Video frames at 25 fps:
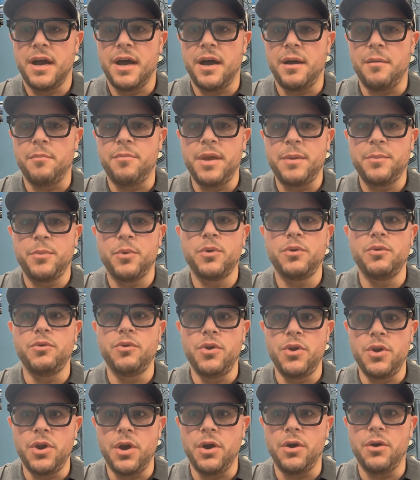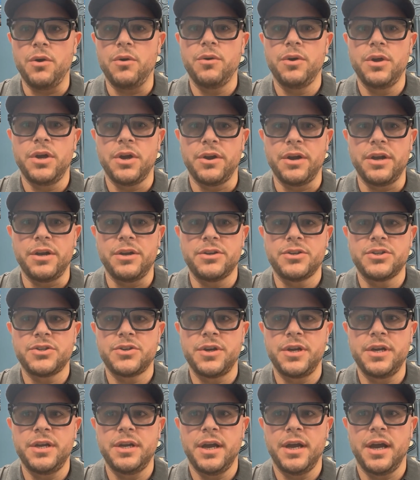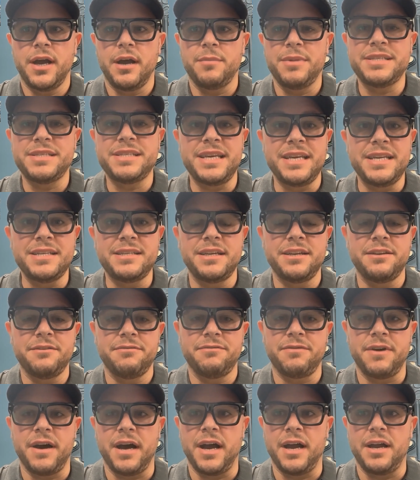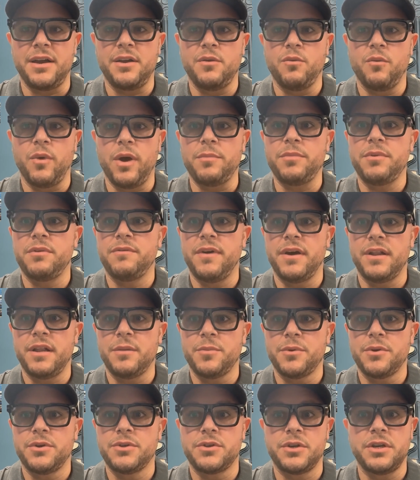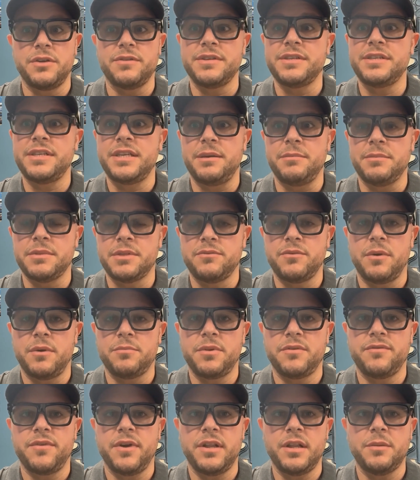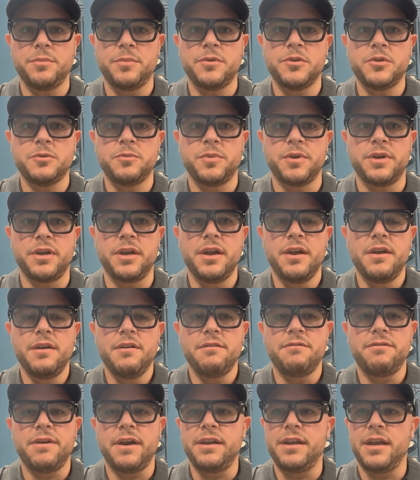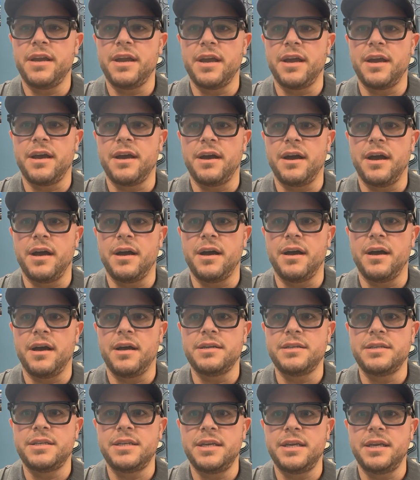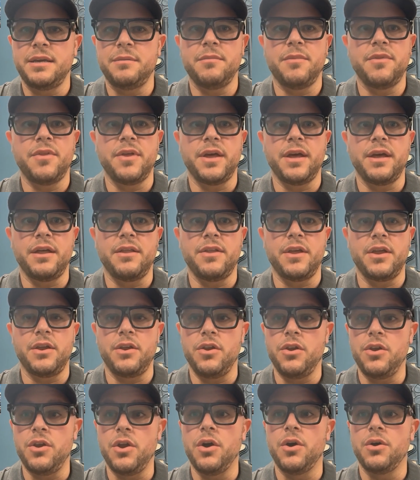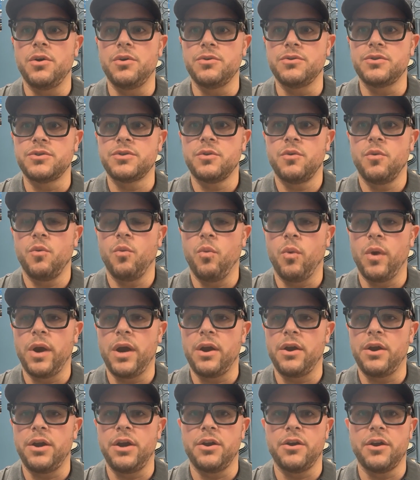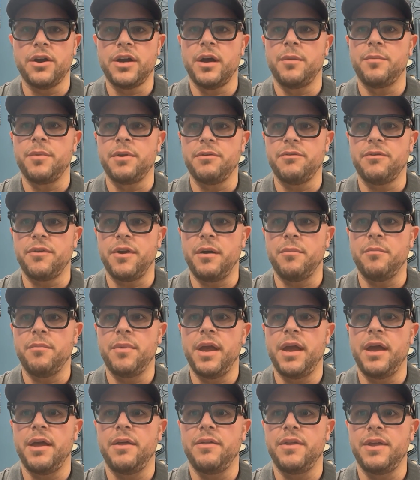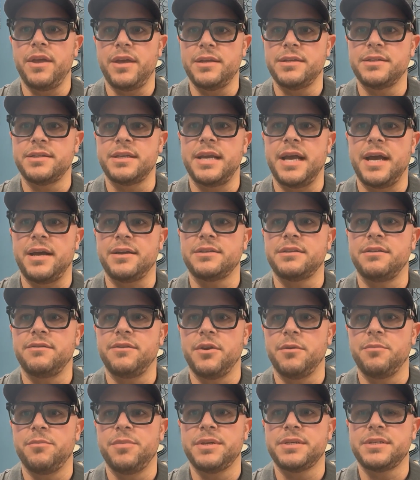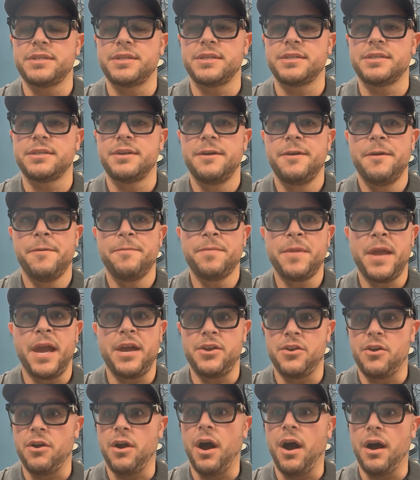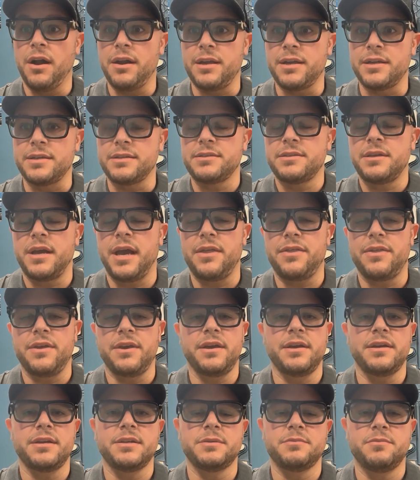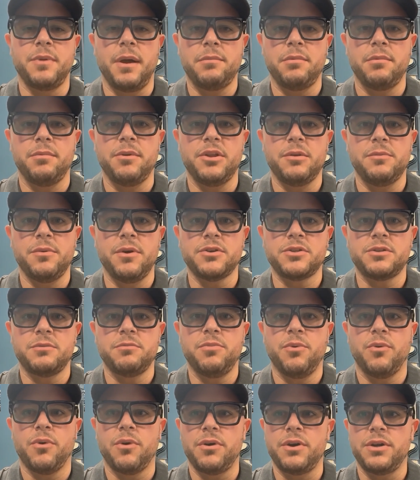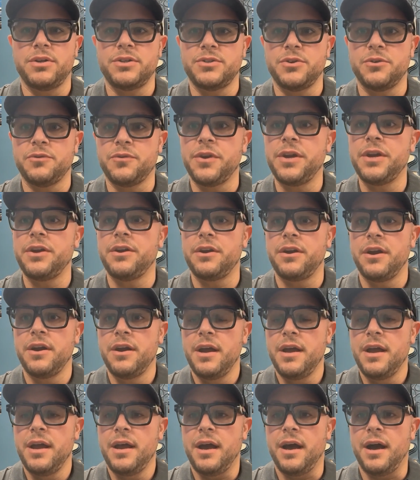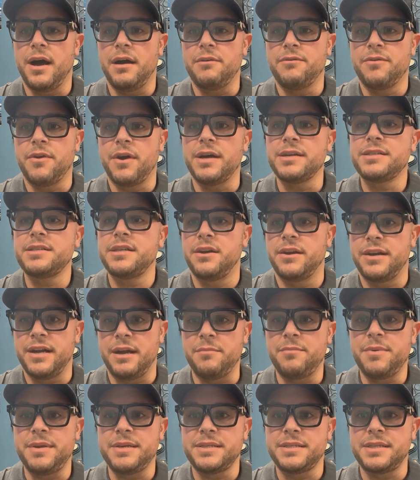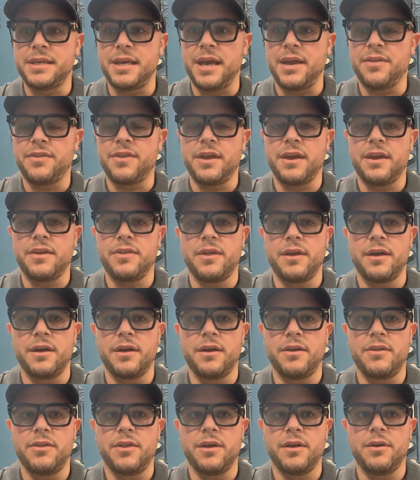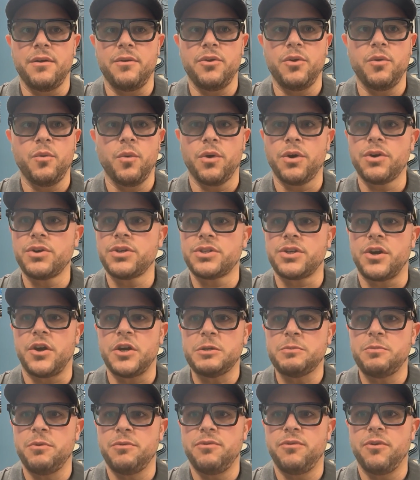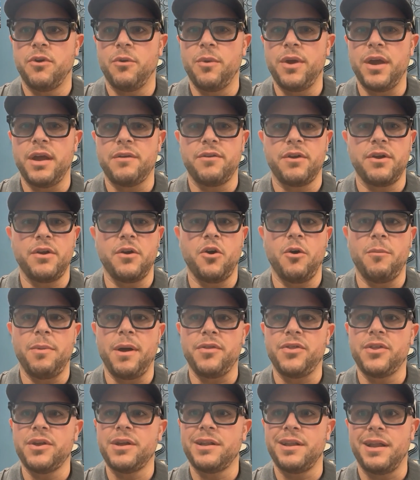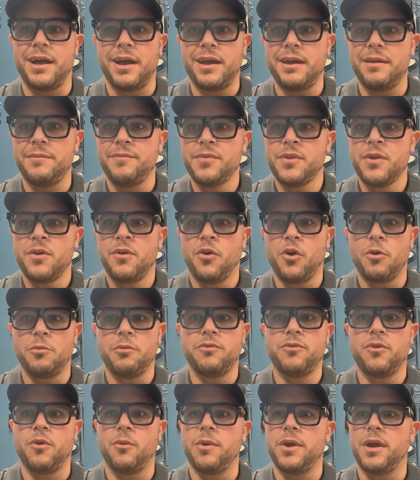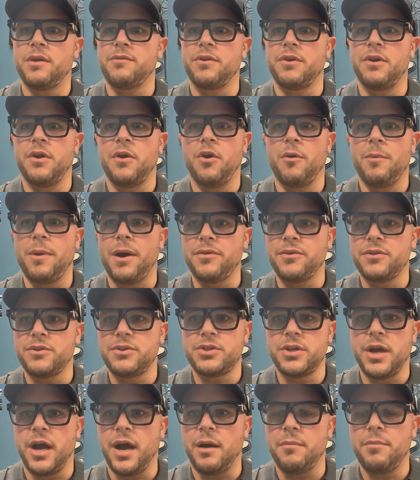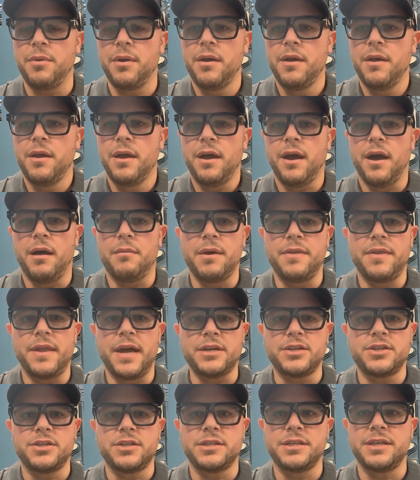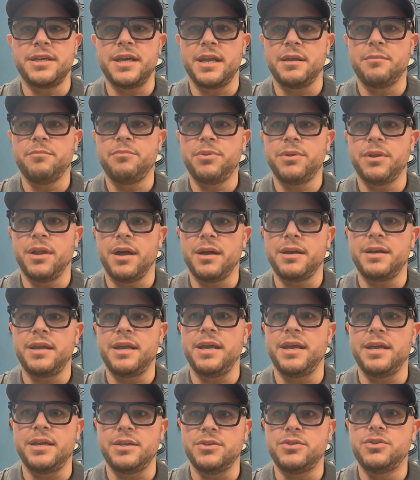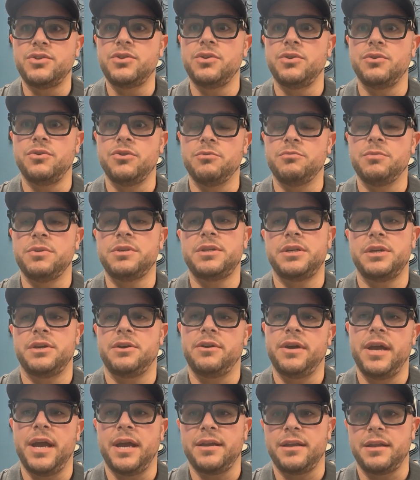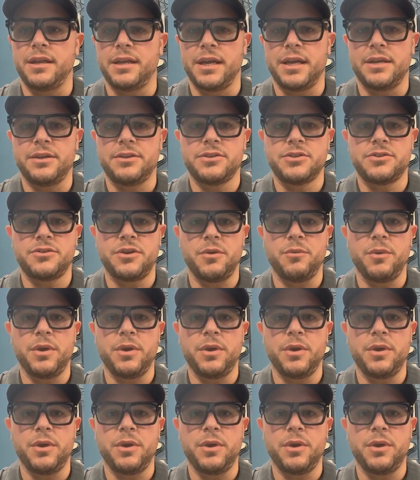People who know your industry. It's easy to find web developers or even teams of web developers, but finding a team that knows where you're coming from and the ins and outs of your business and your audience, I think, is probably the most important. And so for us here at MPC, I think the work starts before we ever know about the client or before we ever know about the job, and that's just getting plugged into the material handling industry.